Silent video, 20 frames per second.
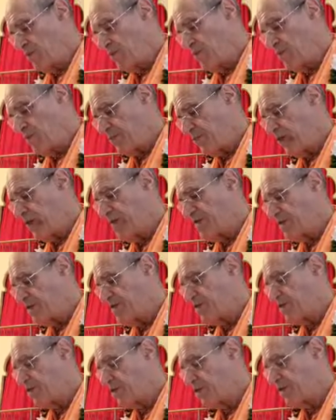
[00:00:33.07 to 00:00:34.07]
from the breast
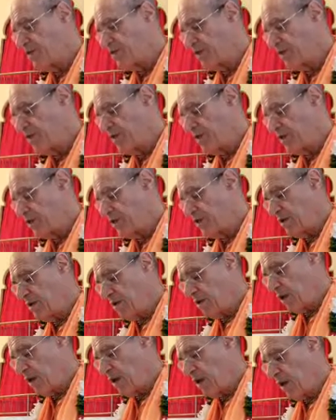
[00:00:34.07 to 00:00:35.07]
of his girlfriend
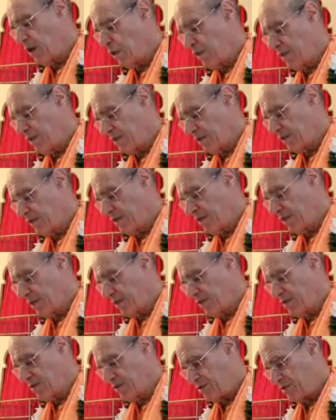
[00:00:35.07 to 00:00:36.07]
when he
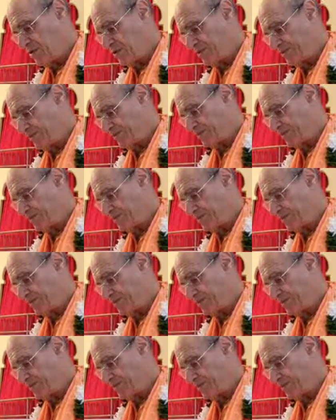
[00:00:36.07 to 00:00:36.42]
embraced her.